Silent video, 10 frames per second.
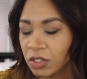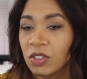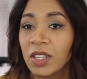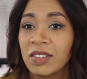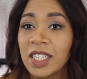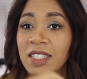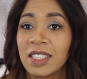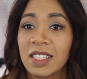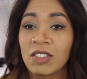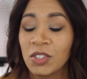
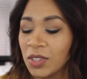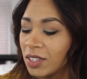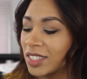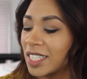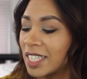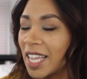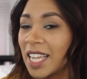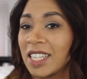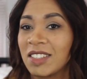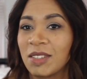
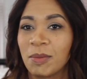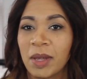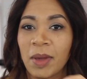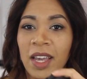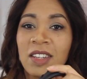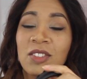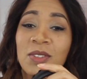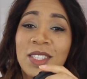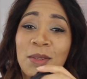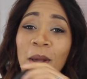2008, my bad. So
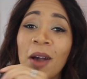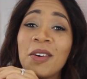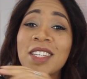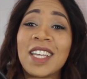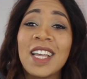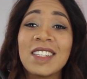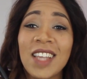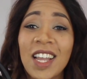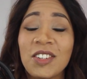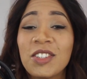it is about
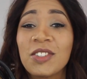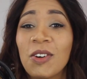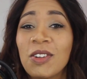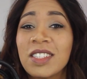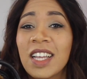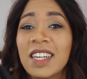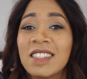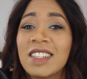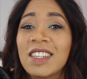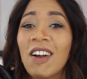10 years old and
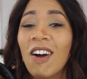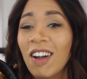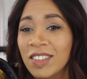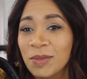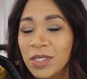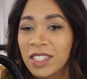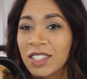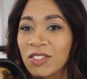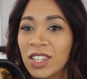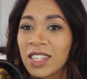it's in awesome
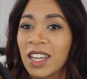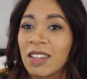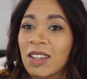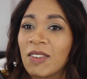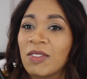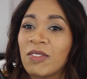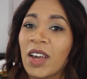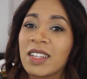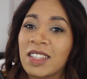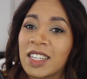condition. I love the
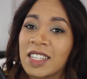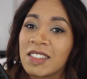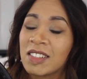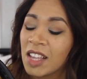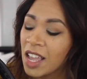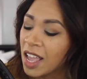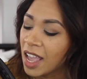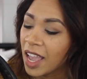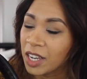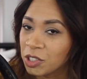fact that it's
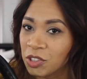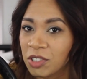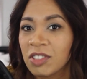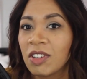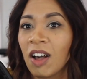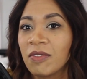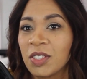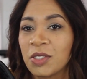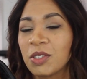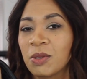extra soft
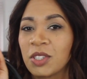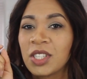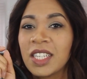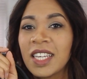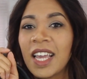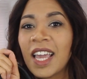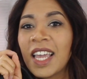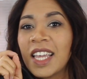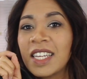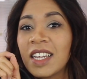and squishy,
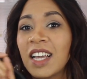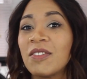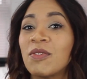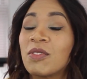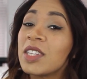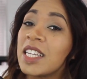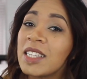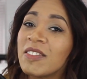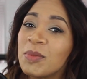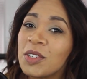and I've
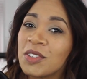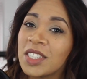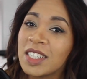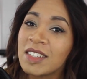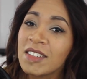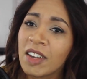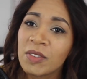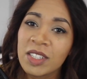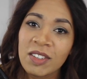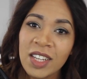lately been using this
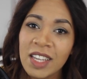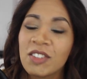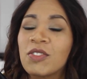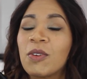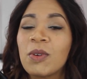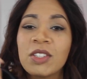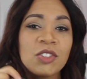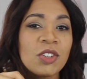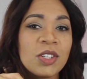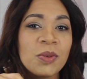every single day. So I wanted to
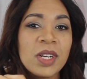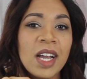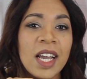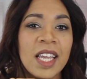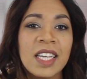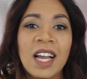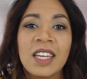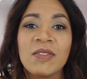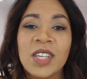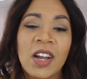show you what I
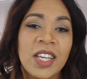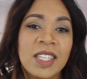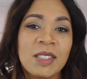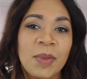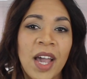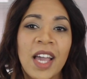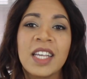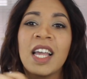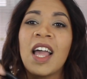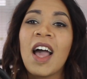kind of carry in this bag,